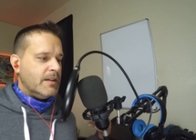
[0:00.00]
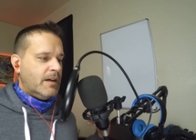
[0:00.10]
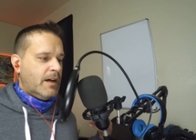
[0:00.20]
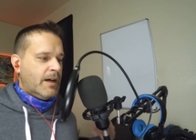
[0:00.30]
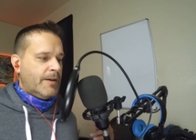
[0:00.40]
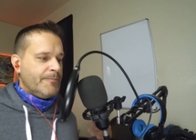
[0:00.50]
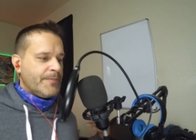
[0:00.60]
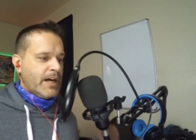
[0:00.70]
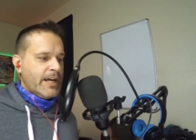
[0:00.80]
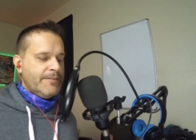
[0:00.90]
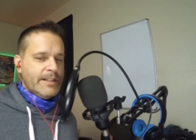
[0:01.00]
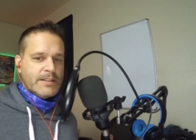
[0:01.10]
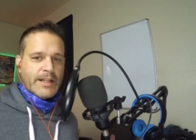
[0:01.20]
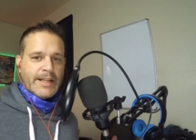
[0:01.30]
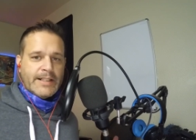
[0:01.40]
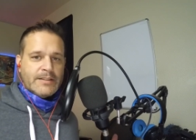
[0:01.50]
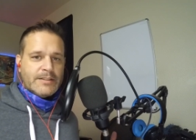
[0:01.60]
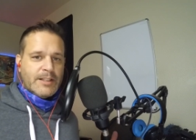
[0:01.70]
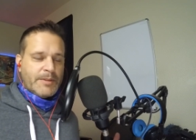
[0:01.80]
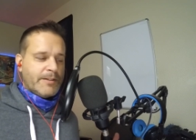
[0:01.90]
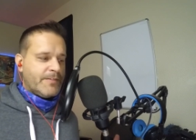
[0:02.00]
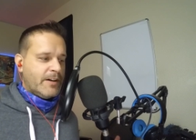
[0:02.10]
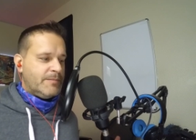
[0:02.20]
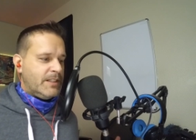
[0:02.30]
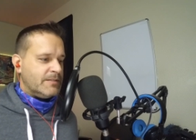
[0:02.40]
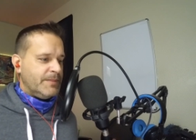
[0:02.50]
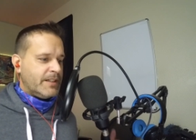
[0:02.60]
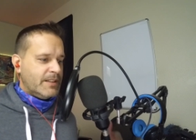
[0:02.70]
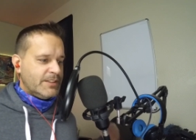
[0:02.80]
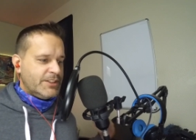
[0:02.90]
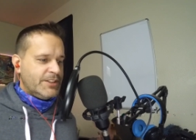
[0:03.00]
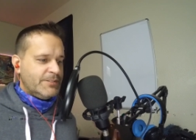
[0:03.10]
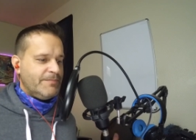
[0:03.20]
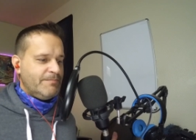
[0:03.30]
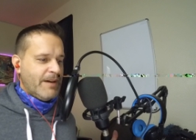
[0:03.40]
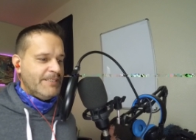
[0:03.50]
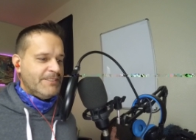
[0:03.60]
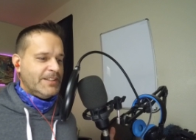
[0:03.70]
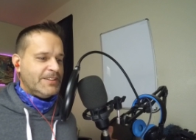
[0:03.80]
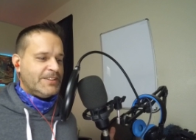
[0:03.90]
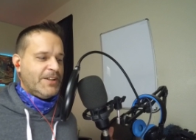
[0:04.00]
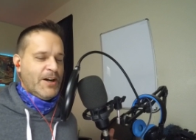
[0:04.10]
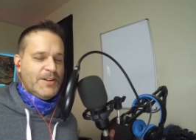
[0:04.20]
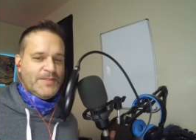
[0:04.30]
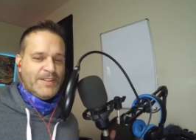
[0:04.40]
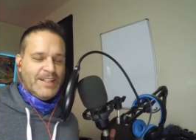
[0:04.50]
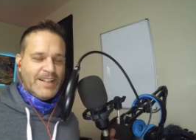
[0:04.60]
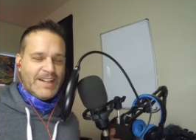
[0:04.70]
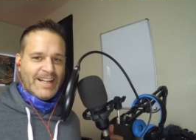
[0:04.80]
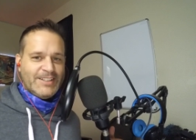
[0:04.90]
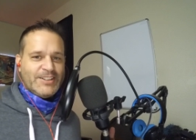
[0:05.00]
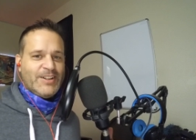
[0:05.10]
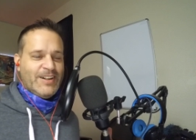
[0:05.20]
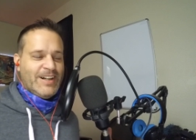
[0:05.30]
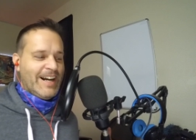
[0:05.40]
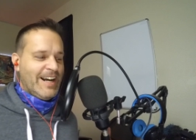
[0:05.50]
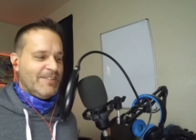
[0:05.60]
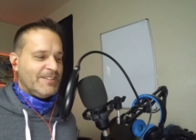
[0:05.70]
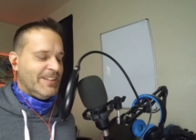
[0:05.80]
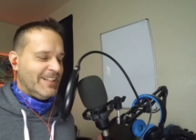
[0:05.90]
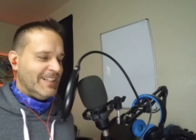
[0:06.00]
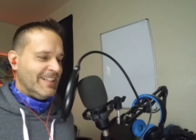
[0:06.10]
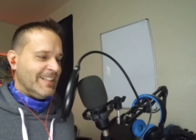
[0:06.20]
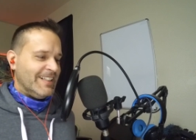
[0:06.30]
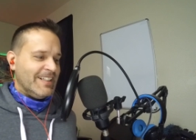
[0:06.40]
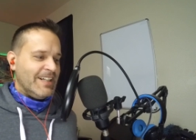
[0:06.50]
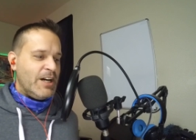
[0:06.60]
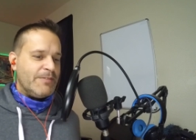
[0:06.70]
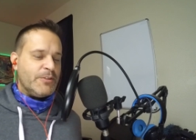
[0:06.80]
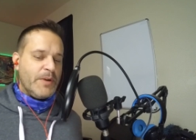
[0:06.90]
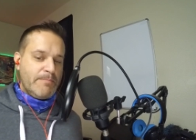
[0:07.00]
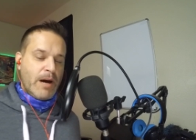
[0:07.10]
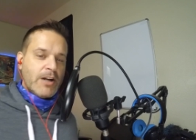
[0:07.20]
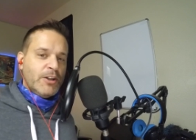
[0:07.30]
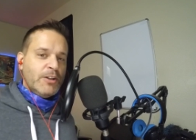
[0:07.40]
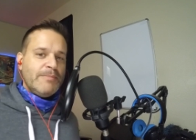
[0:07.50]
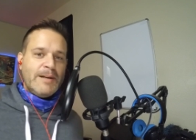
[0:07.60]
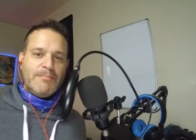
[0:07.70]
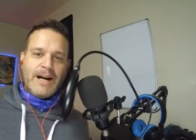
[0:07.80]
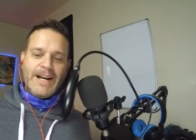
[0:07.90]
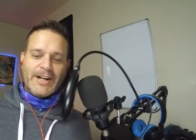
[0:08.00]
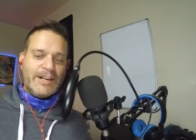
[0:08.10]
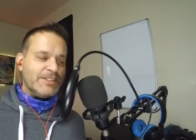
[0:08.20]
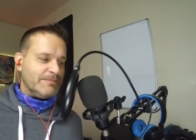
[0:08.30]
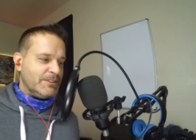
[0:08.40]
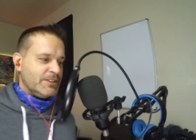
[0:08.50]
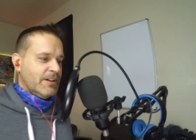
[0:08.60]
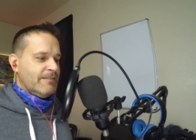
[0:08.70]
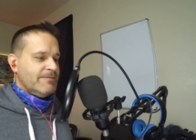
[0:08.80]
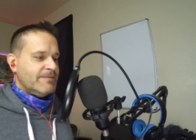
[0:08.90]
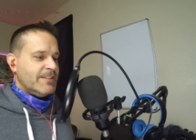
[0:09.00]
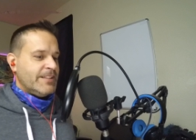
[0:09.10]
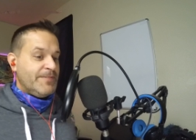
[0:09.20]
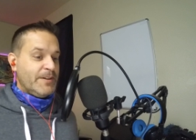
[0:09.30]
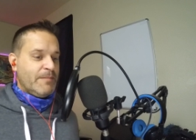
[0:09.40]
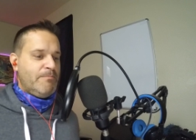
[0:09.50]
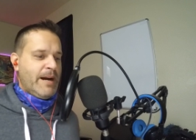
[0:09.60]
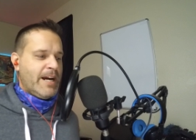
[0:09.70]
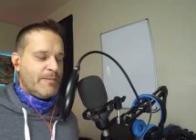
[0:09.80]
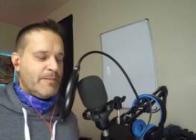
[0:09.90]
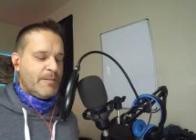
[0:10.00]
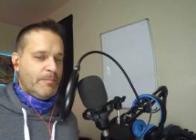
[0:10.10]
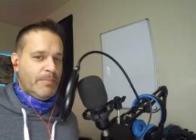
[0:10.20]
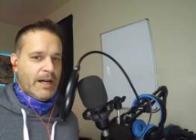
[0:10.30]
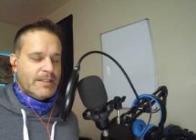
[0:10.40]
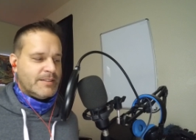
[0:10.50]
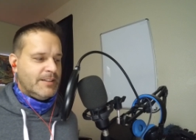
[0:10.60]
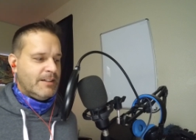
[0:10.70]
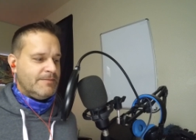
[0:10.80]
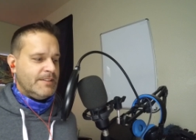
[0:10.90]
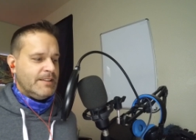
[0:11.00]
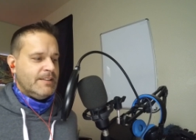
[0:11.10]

Ivy is going to get something from us because she buys us stuff. And so I have to rebuttal by buying her some stuff because I feel bad when people buy us stuff.